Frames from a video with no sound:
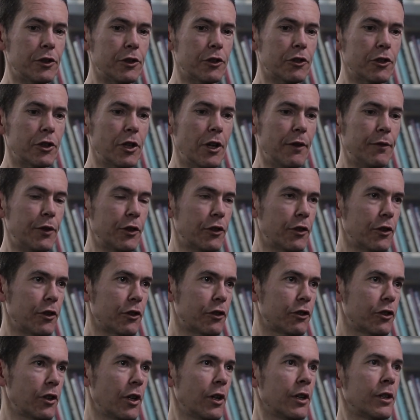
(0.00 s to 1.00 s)
the surface of
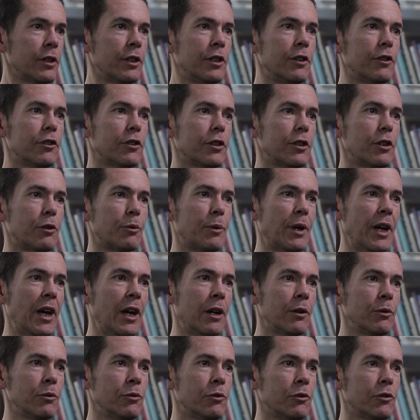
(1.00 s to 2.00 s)
the sun is at
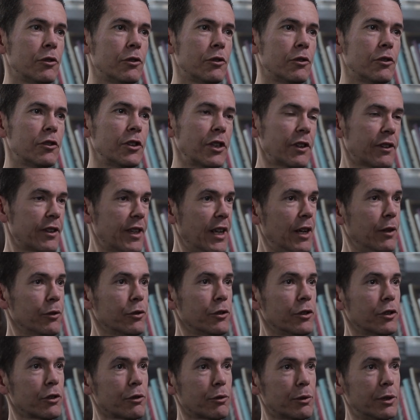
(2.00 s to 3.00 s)
around
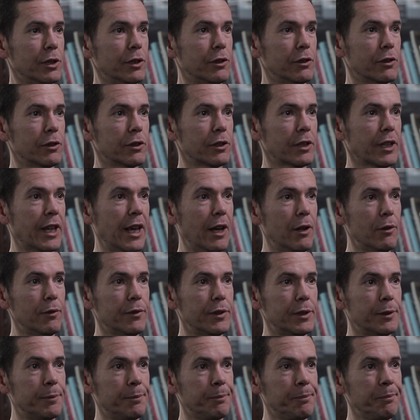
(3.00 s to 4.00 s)
6,000 degrees
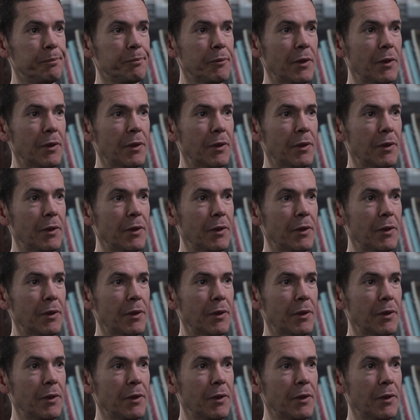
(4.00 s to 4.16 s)
Kelvin